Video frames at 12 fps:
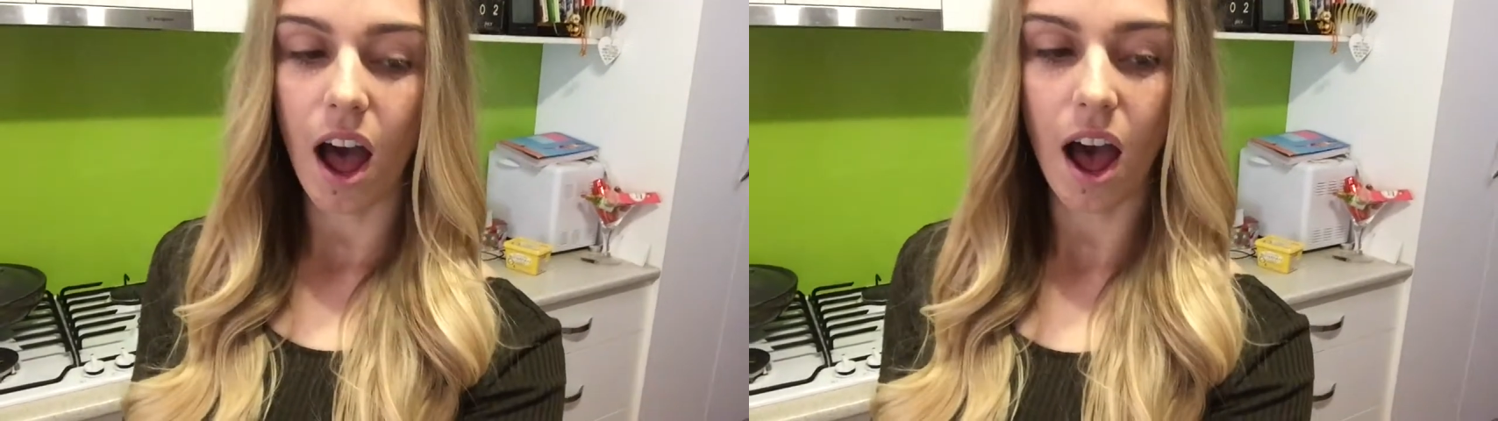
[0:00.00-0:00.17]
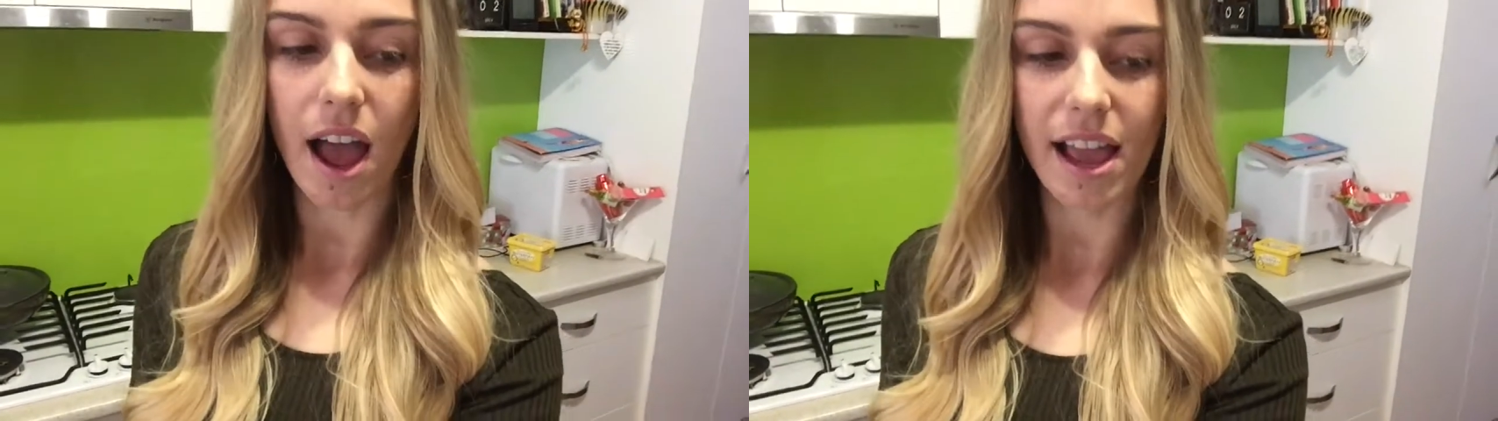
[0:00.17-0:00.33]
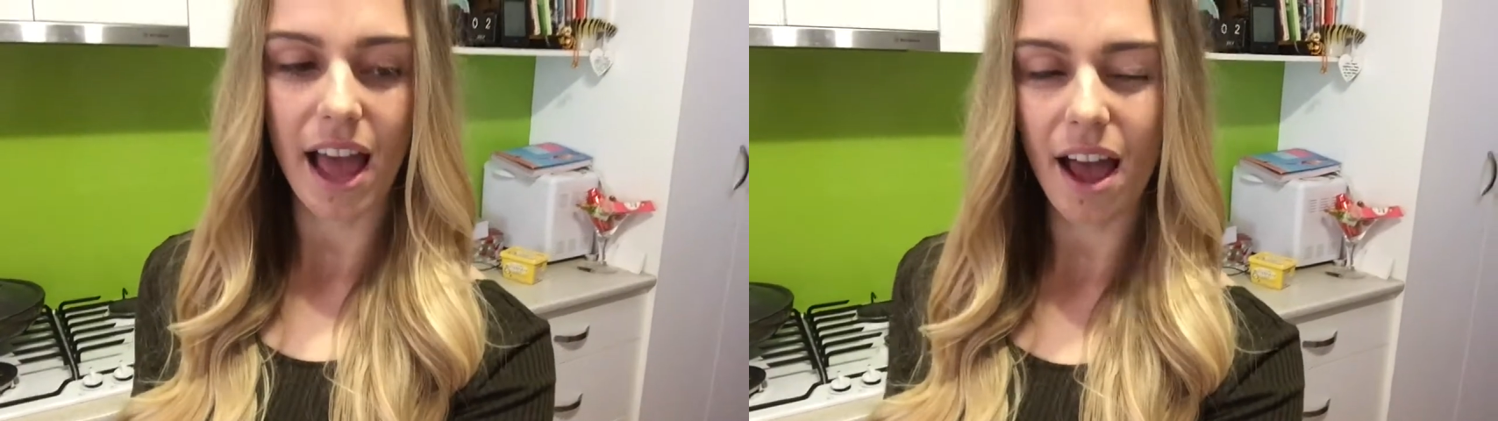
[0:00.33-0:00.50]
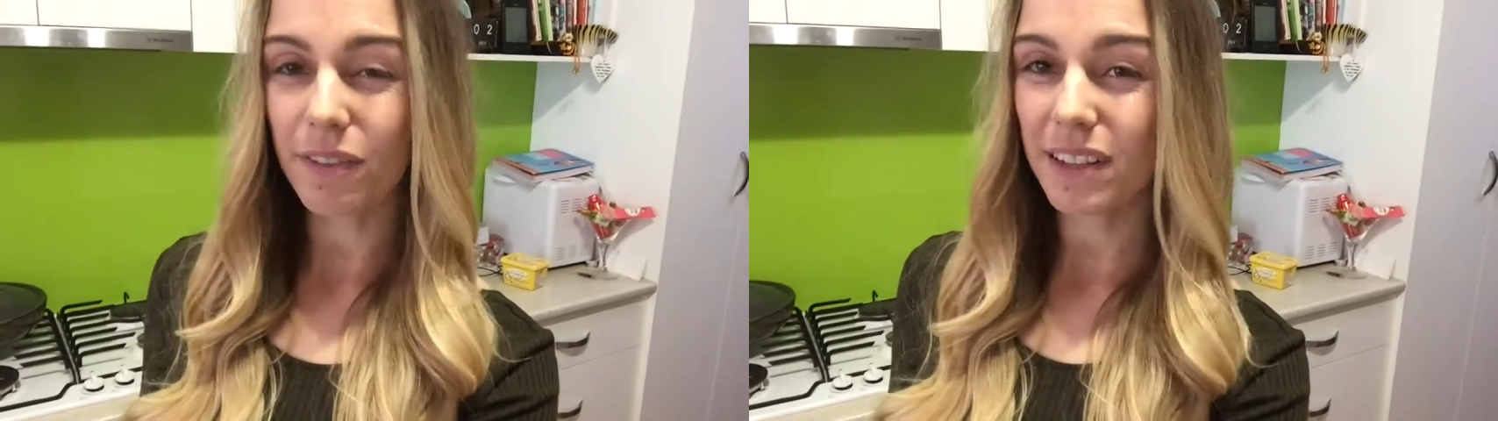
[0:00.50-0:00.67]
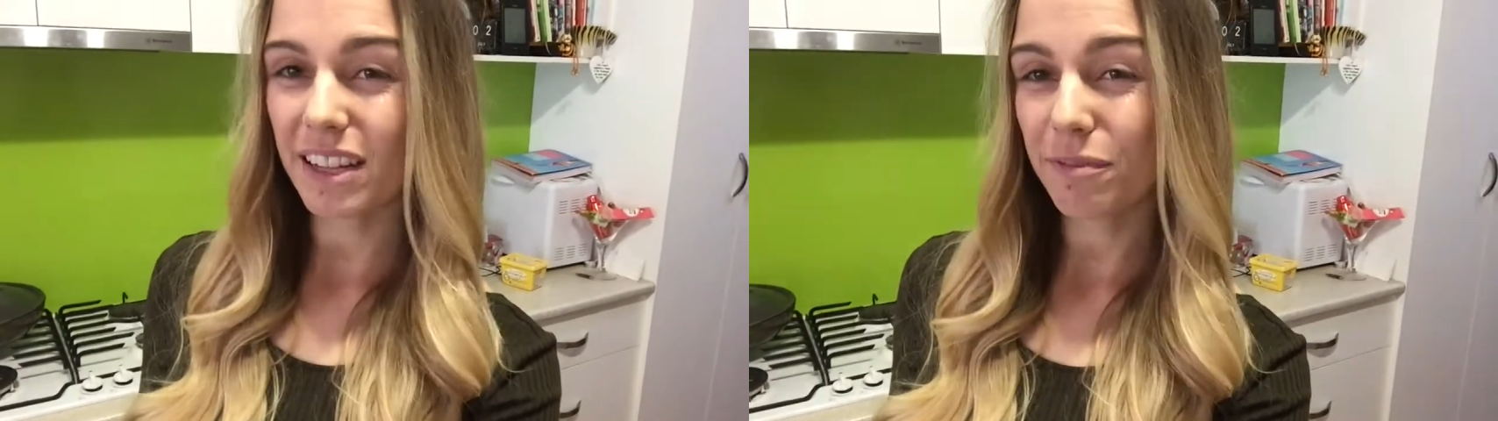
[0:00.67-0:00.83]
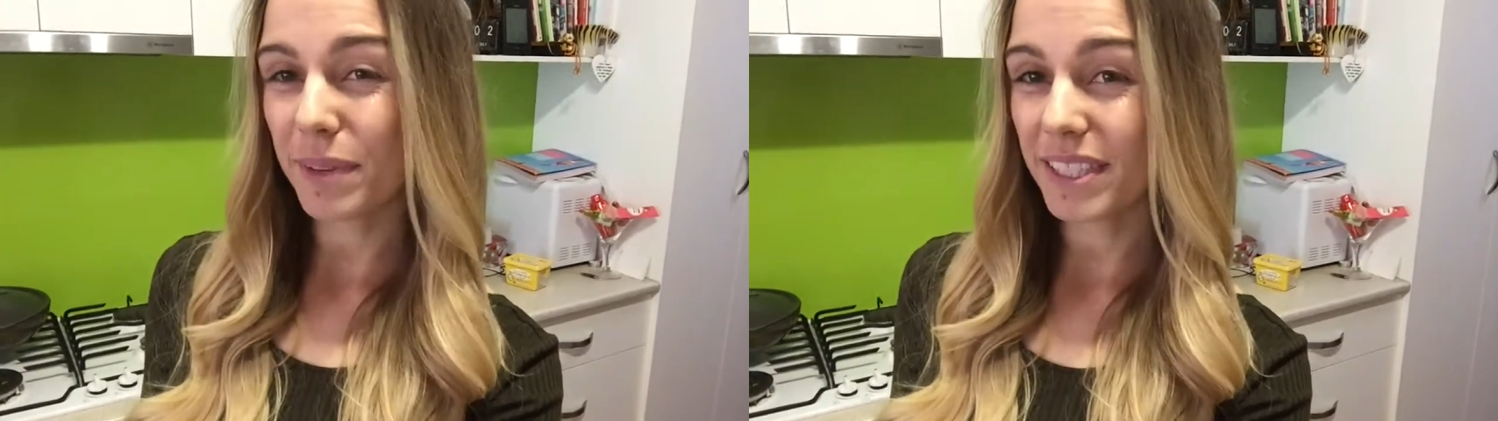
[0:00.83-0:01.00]
I haven't
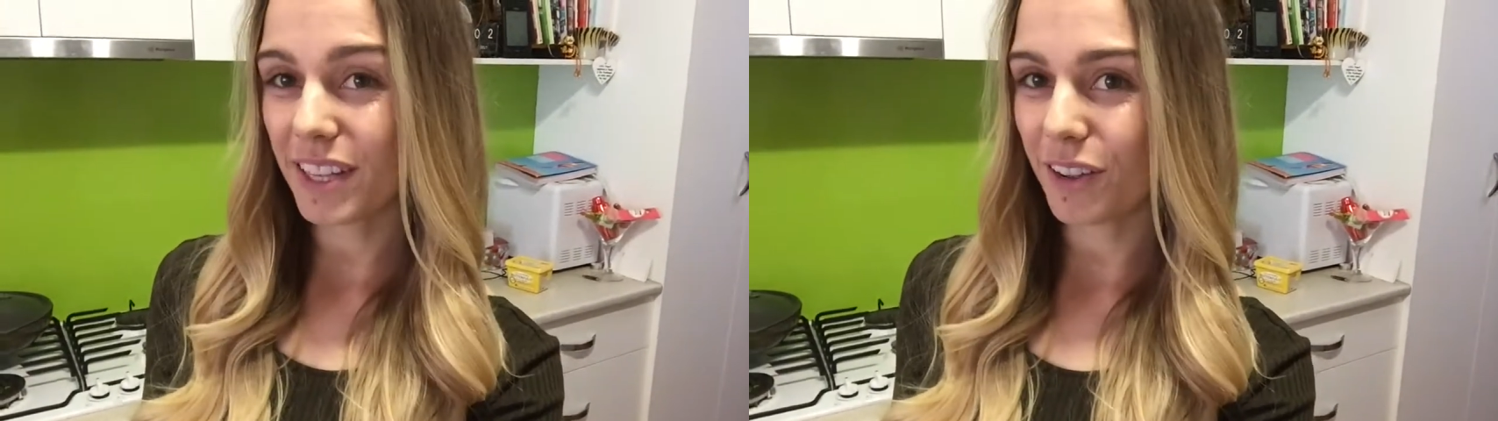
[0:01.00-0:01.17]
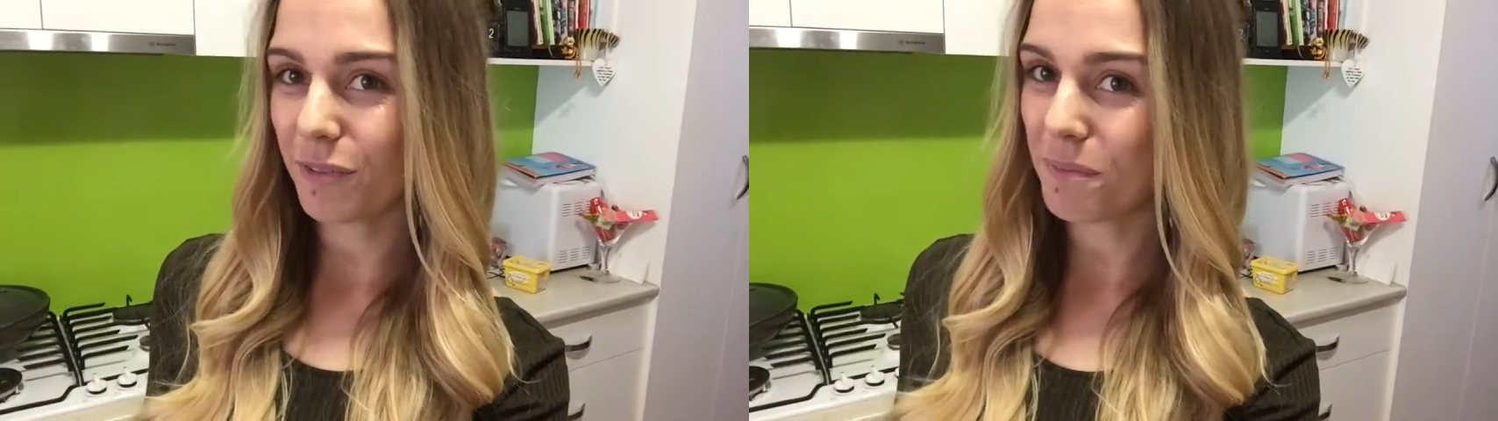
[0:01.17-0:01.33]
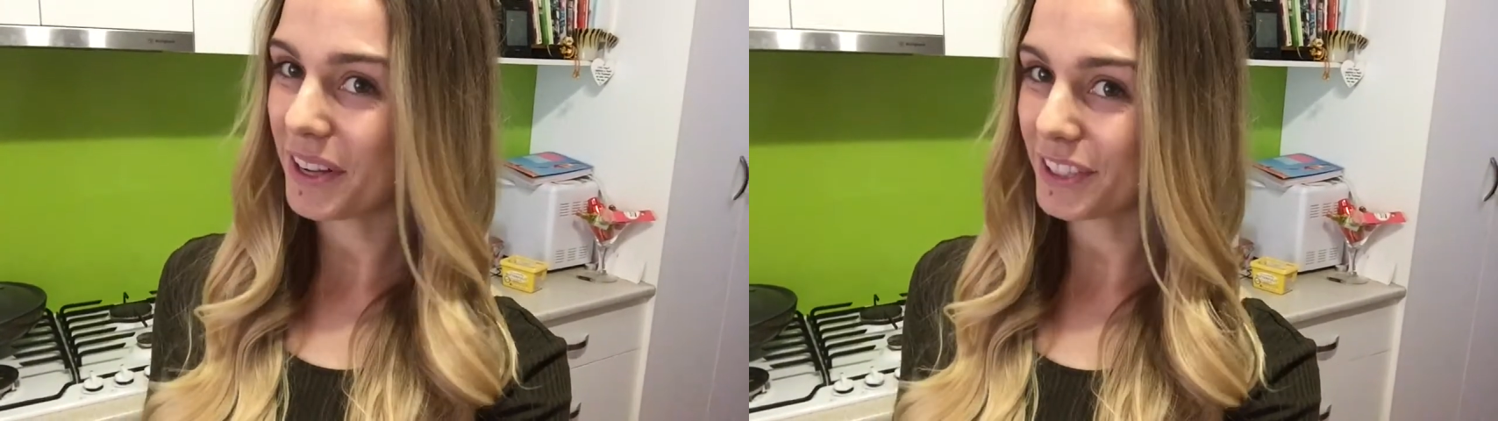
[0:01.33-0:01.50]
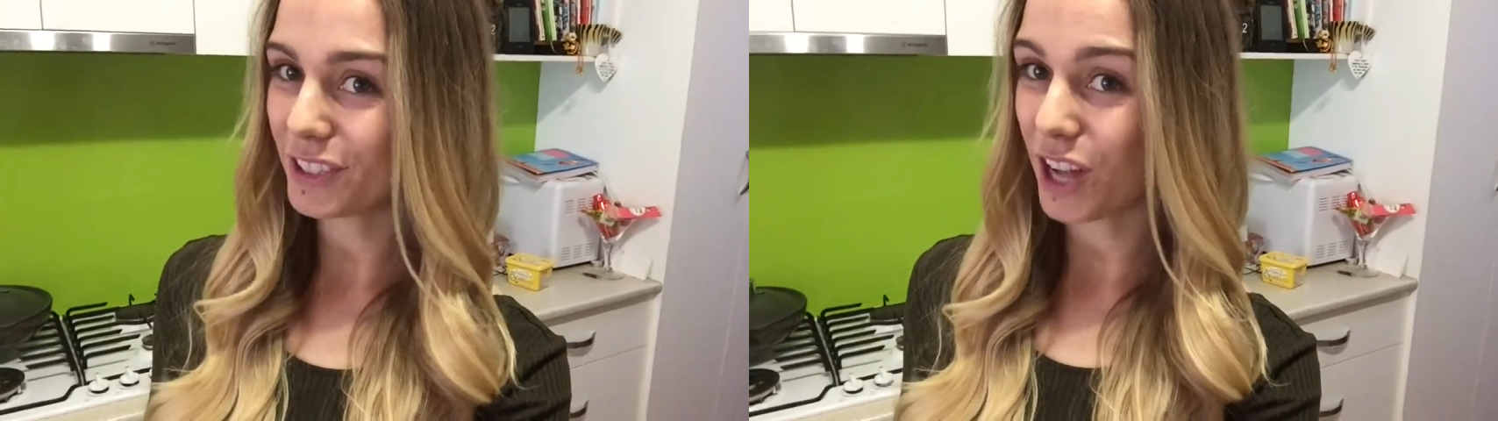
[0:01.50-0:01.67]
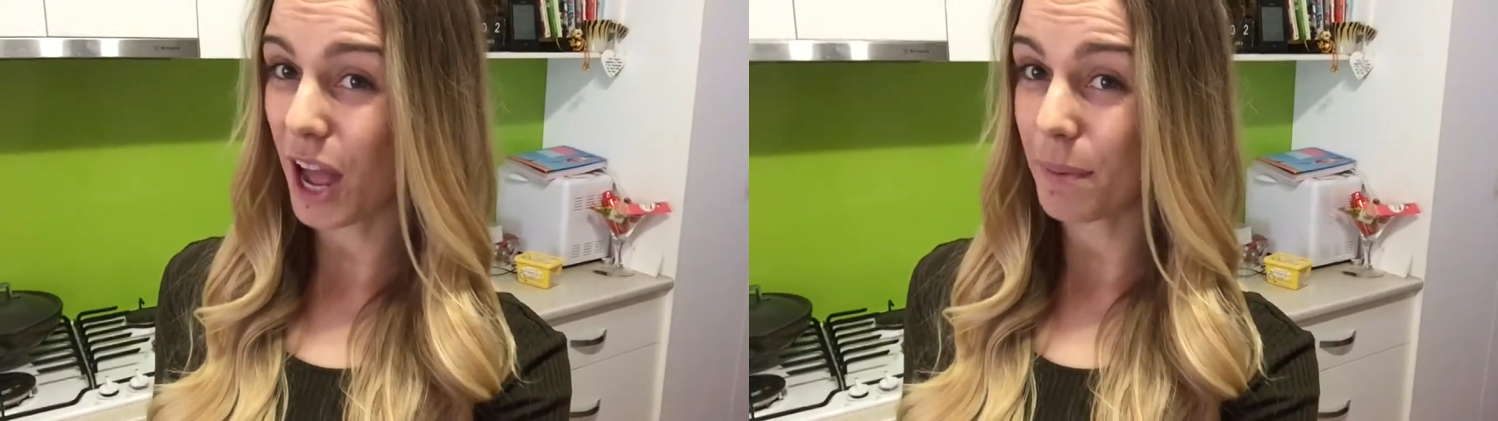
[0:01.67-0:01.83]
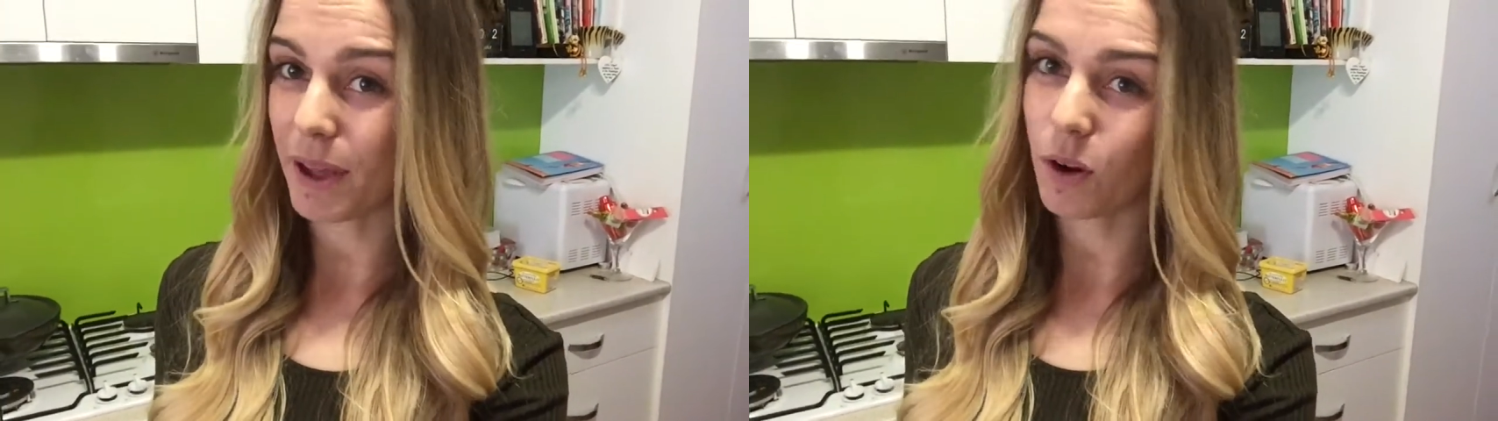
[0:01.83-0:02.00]
left myself much
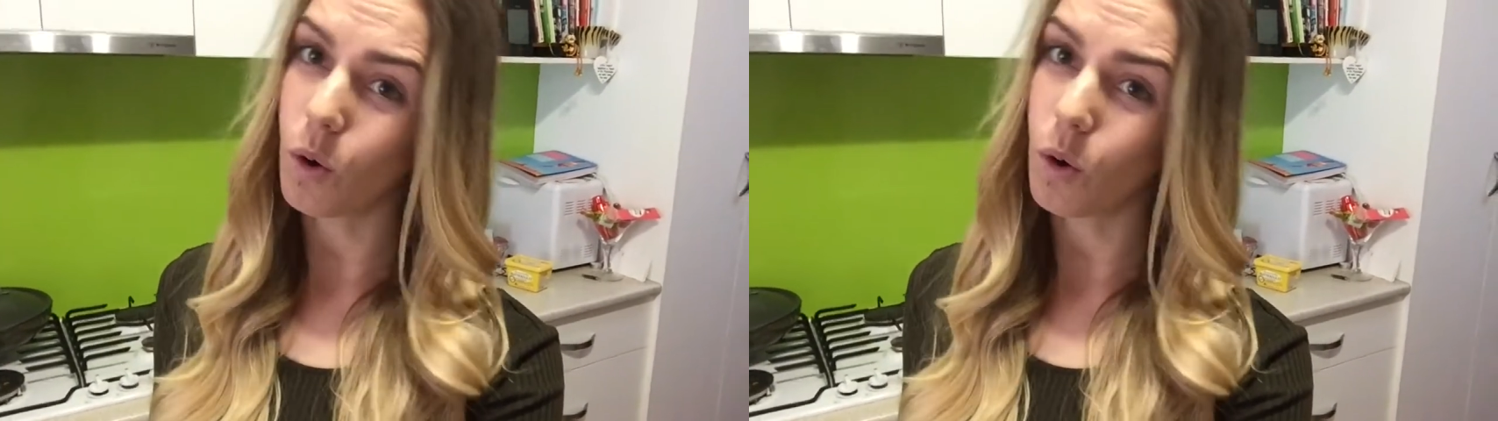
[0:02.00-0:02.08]
time at